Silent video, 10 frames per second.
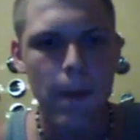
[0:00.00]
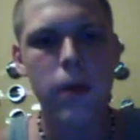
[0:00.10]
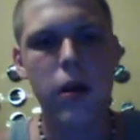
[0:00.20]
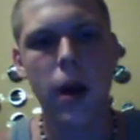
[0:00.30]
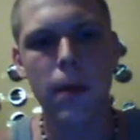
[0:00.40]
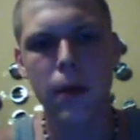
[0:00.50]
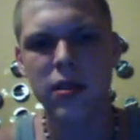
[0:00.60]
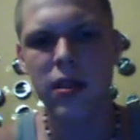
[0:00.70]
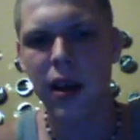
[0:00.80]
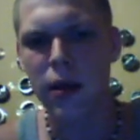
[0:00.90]
A couple months
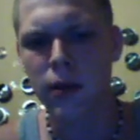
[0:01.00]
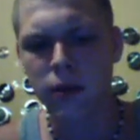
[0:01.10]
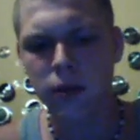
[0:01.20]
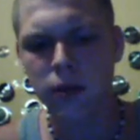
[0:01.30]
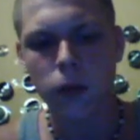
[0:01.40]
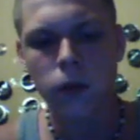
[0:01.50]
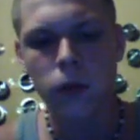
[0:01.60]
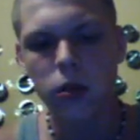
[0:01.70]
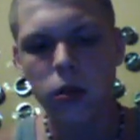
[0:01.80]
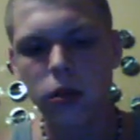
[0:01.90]
later,
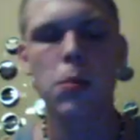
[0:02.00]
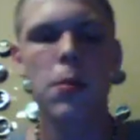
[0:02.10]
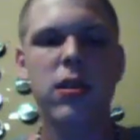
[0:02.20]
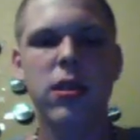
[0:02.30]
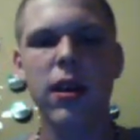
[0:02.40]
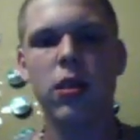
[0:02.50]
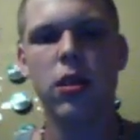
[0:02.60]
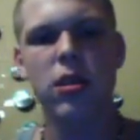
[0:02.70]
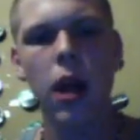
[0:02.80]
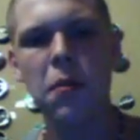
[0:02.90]
Mike's like,
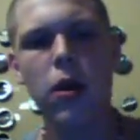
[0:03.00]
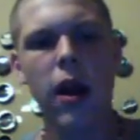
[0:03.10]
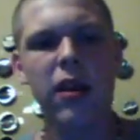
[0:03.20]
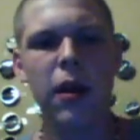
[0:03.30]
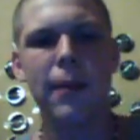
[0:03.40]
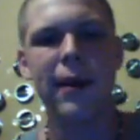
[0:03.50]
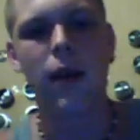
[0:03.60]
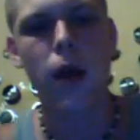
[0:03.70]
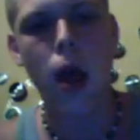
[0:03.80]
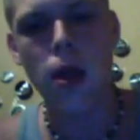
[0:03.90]
Steven, you gotta dip again.
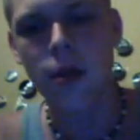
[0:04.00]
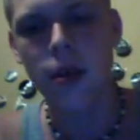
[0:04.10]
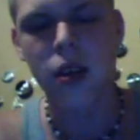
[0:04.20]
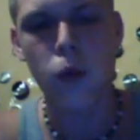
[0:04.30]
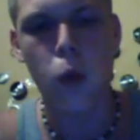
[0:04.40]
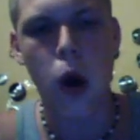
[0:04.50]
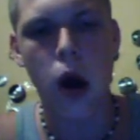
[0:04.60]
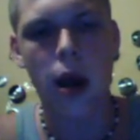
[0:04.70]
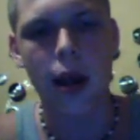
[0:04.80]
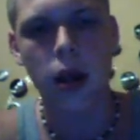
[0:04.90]
I was like,
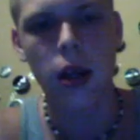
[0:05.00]
why?